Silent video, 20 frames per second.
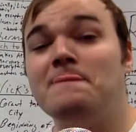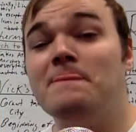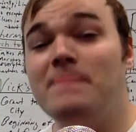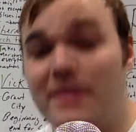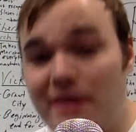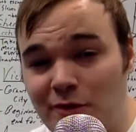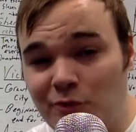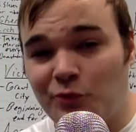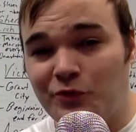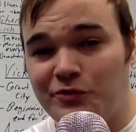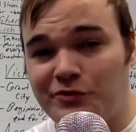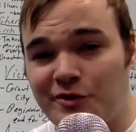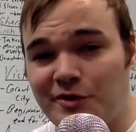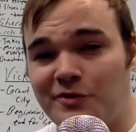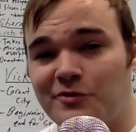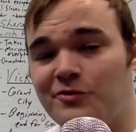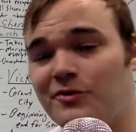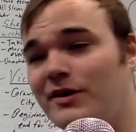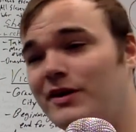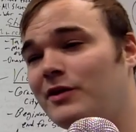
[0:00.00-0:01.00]
Then we'll start
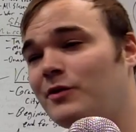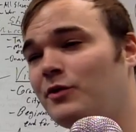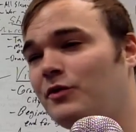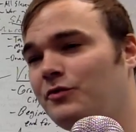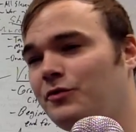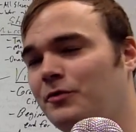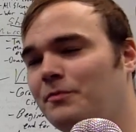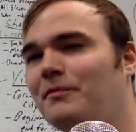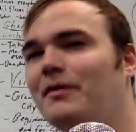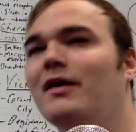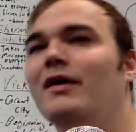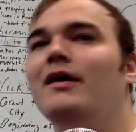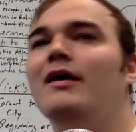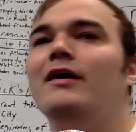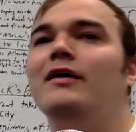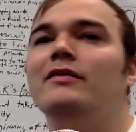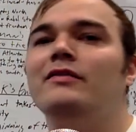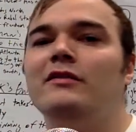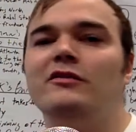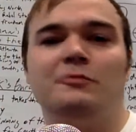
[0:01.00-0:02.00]
trading with them.
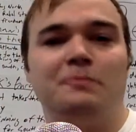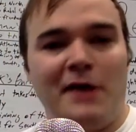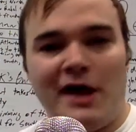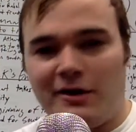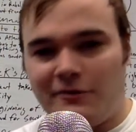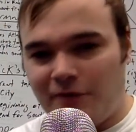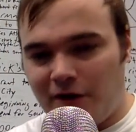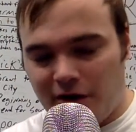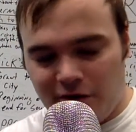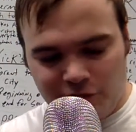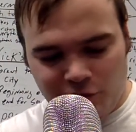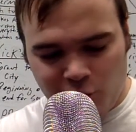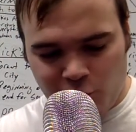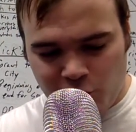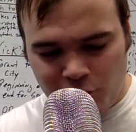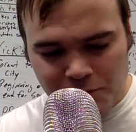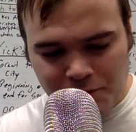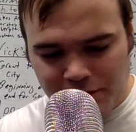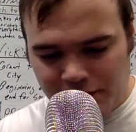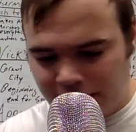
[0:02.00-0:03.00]
This backfires
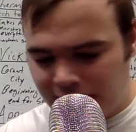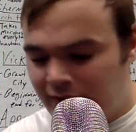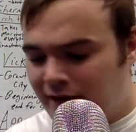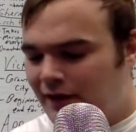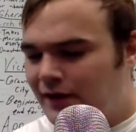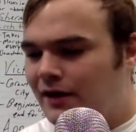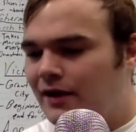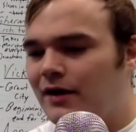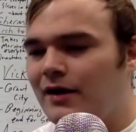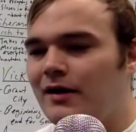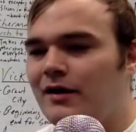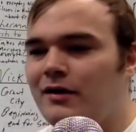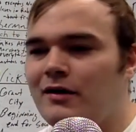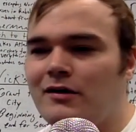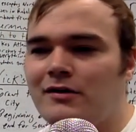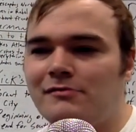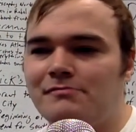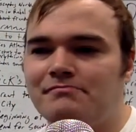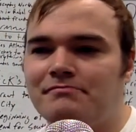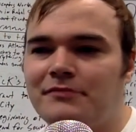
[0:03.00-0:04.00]
horribly.
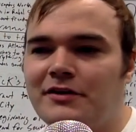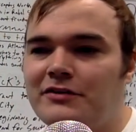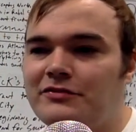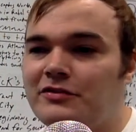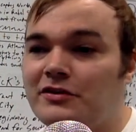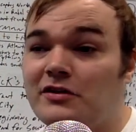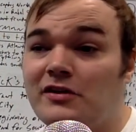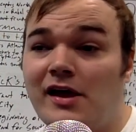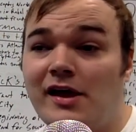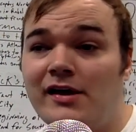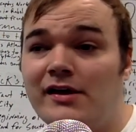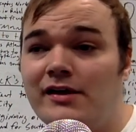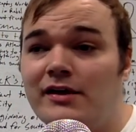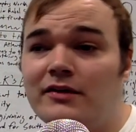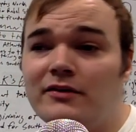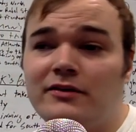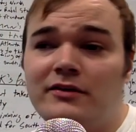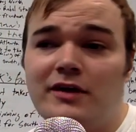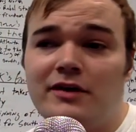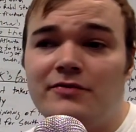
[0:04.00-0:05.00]
They say, hey,
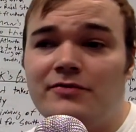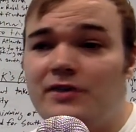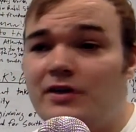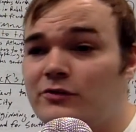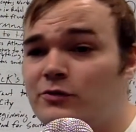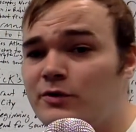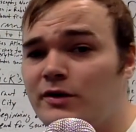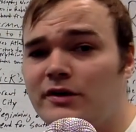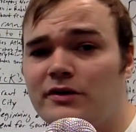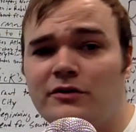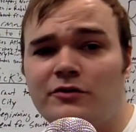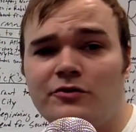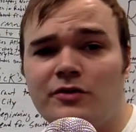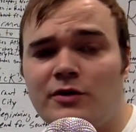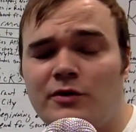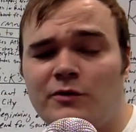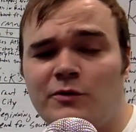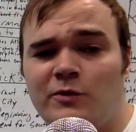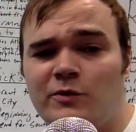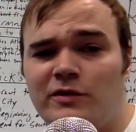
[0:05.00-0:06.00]
England, hey, France, we're not going to trade
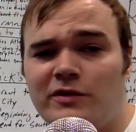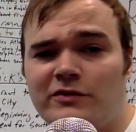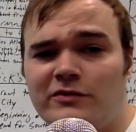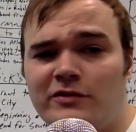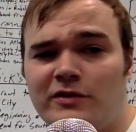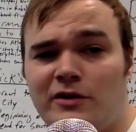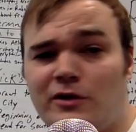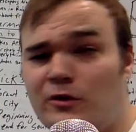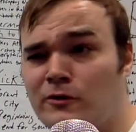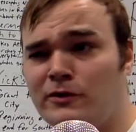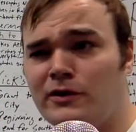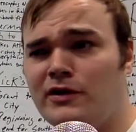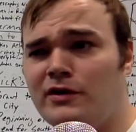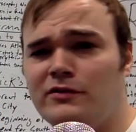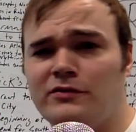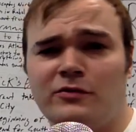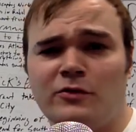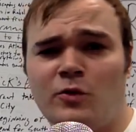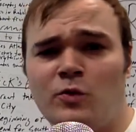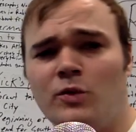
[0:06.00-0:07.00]
with you. They say, okay,
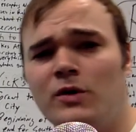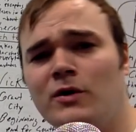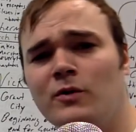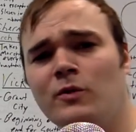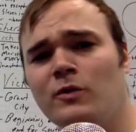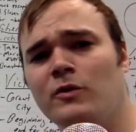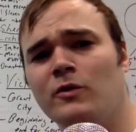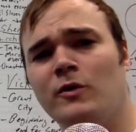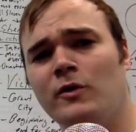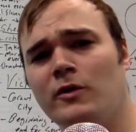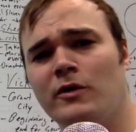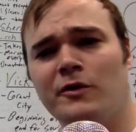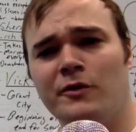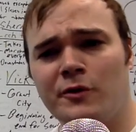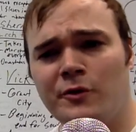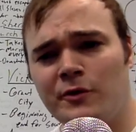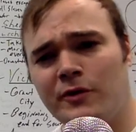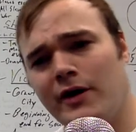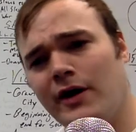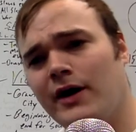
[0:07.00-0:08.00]
so what? We'll grow our
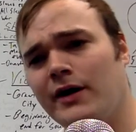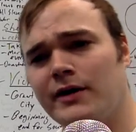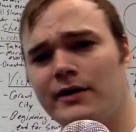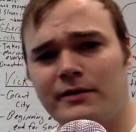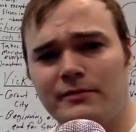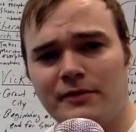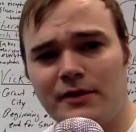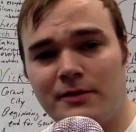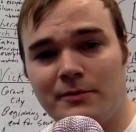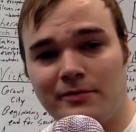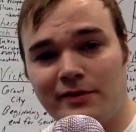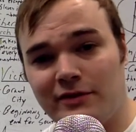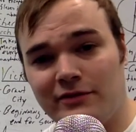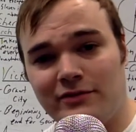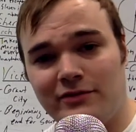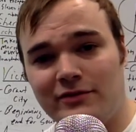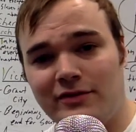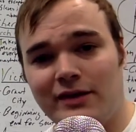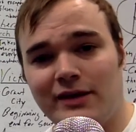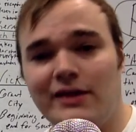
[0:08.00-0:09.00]
own cotton in
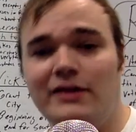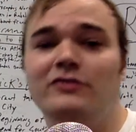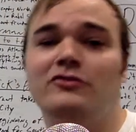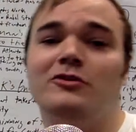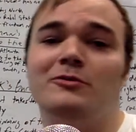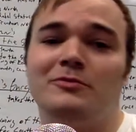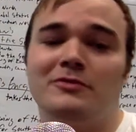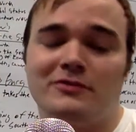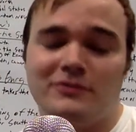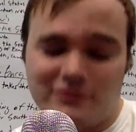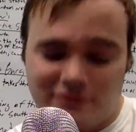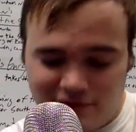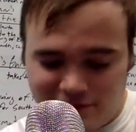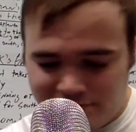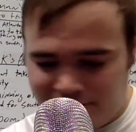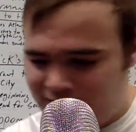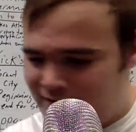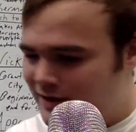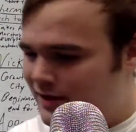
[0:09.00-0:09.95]
places like Egypt and stuff.